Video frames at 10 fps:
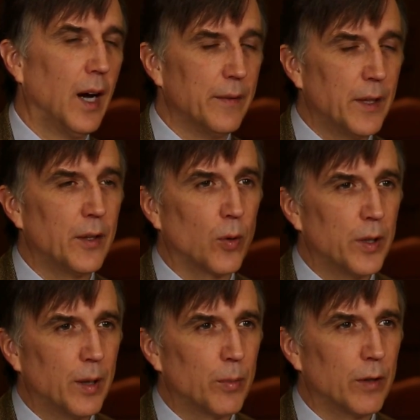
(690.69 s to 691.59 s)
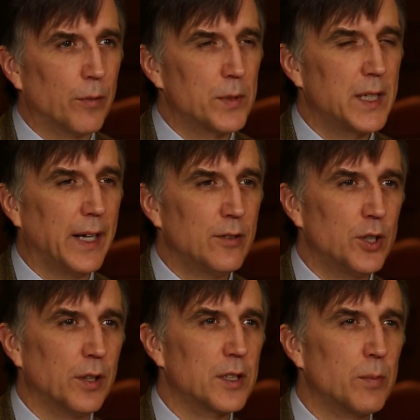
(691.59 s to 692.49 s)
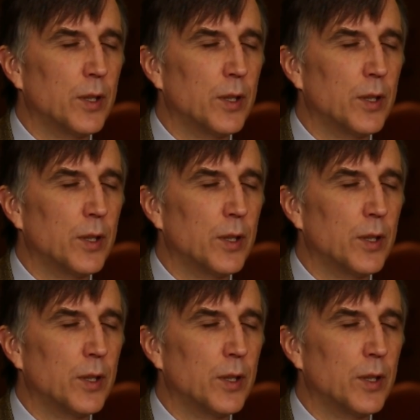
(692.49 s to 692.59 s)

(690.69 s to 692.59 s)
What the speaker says: And then there were a number of abstentions.